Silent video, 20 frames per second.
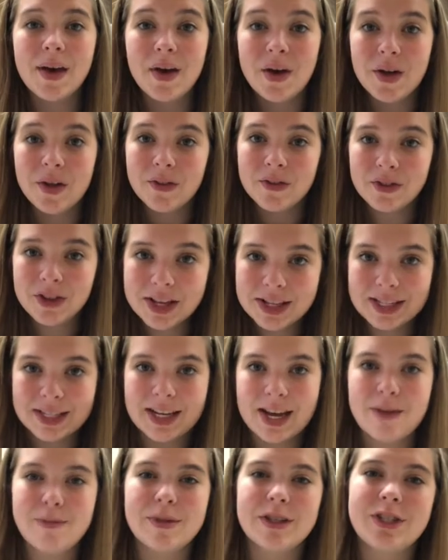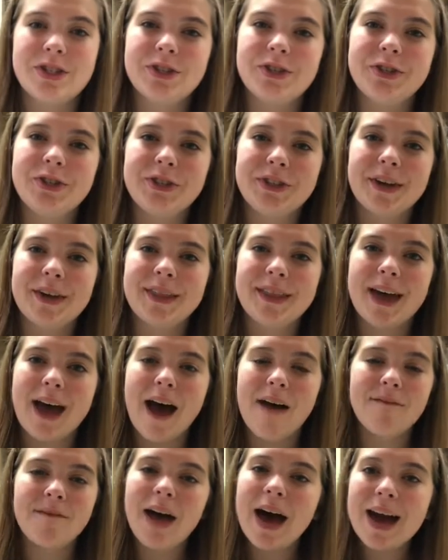Let's say, Mr. Neutron, that
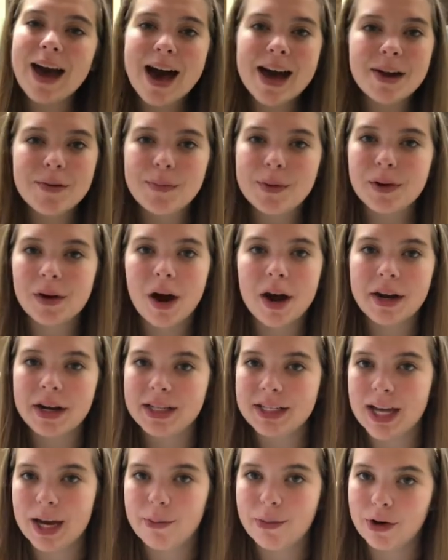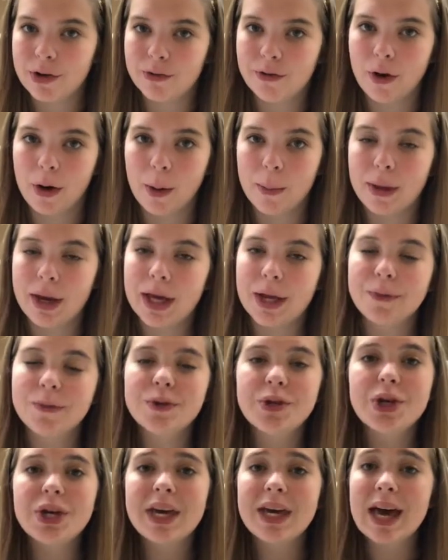I had a periodic table in front of me and was
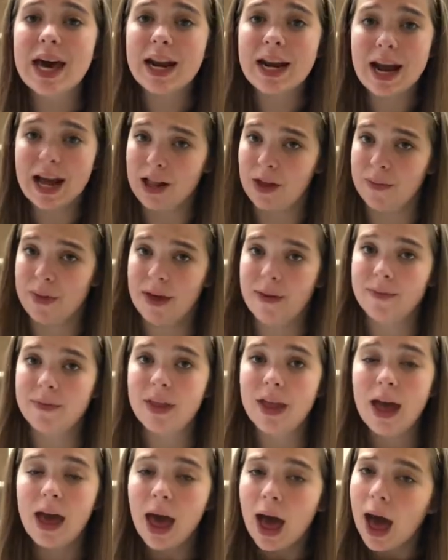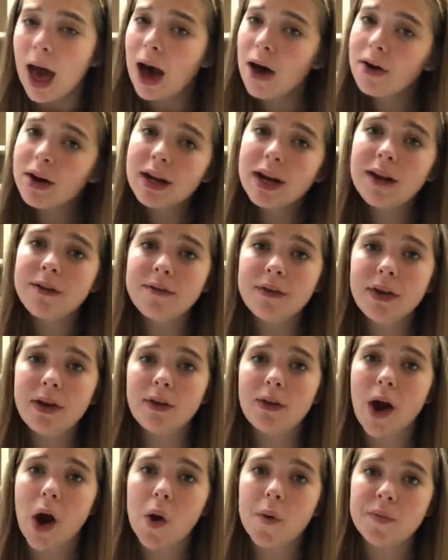looking at an element. How could I figure
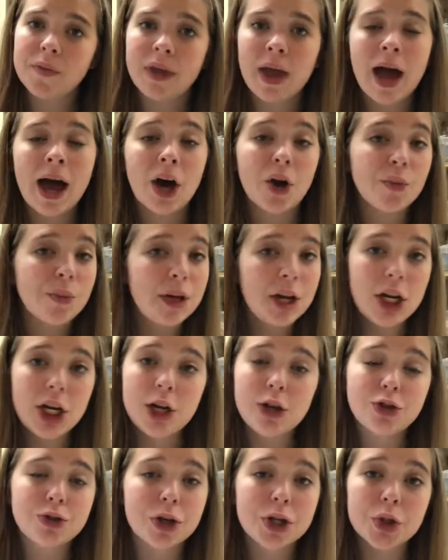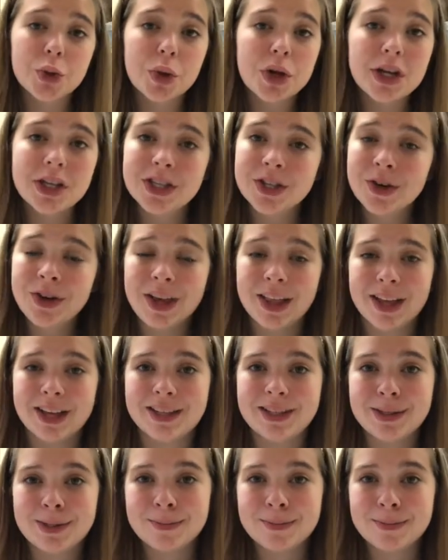out how many neutrons were in its nucleus?